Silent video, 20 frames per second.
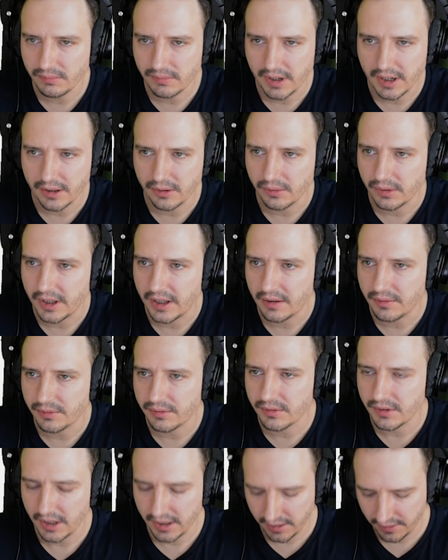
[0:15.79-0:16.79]
I don't have
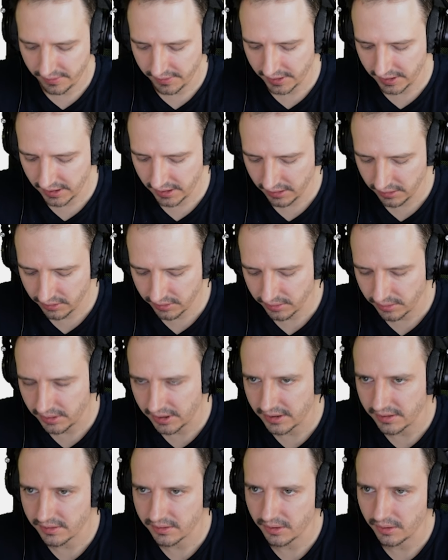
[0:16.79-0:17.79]
anything here, so
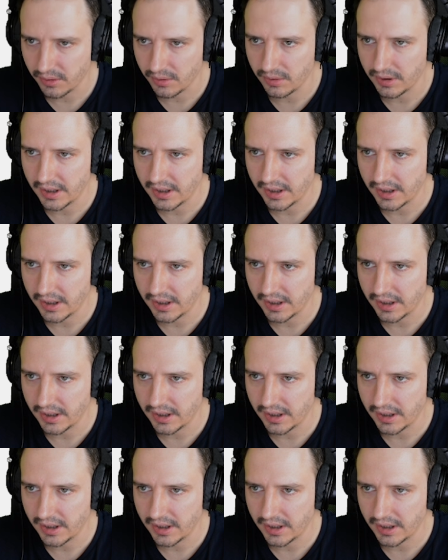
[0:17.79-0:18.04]
let's go.